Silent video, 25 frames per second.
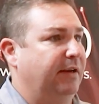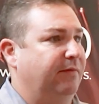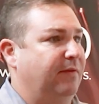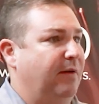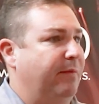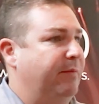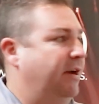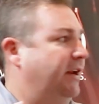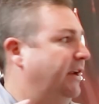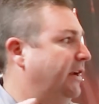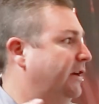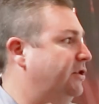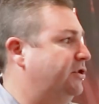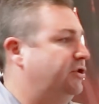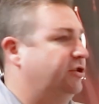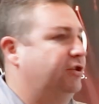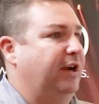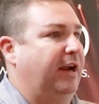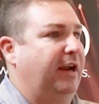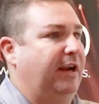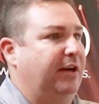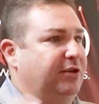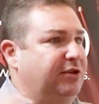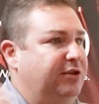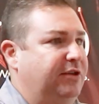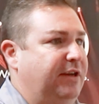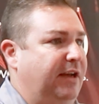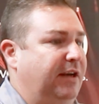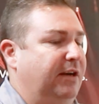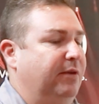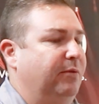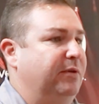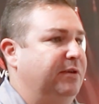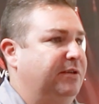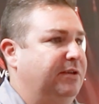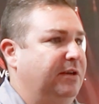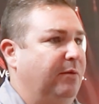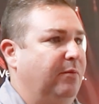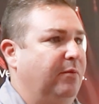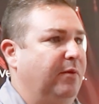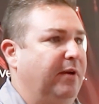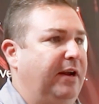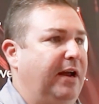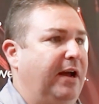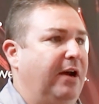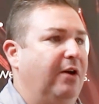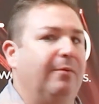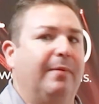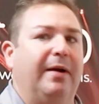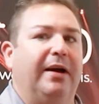If I'm going to exchange data with
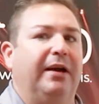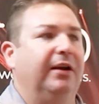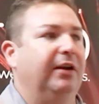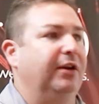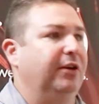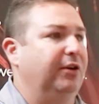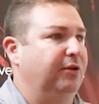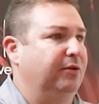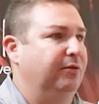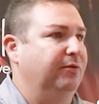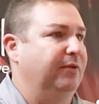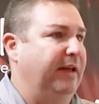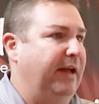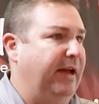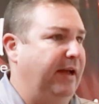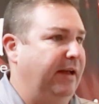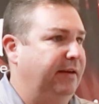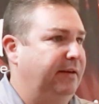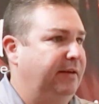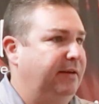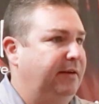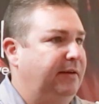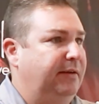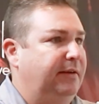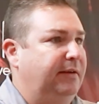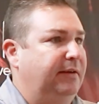someone, how am I going to do that?